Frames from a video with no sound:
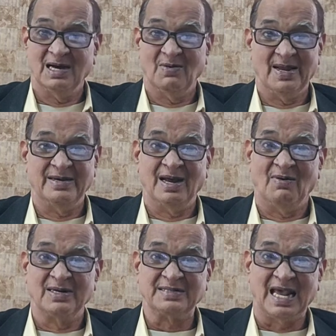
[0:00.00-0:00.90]
uh,
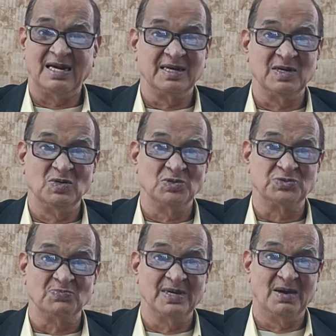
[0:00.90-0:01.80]
when our salary
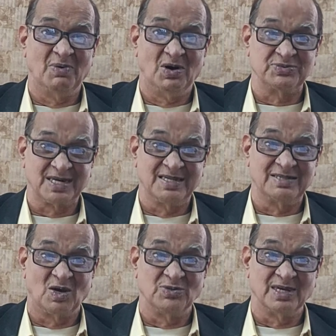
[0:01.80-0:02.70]
used to be about
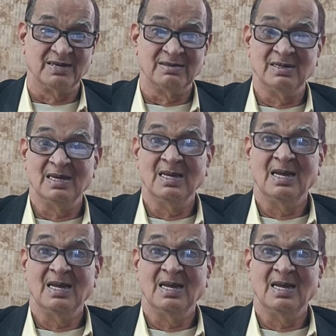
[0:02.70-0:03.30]
3000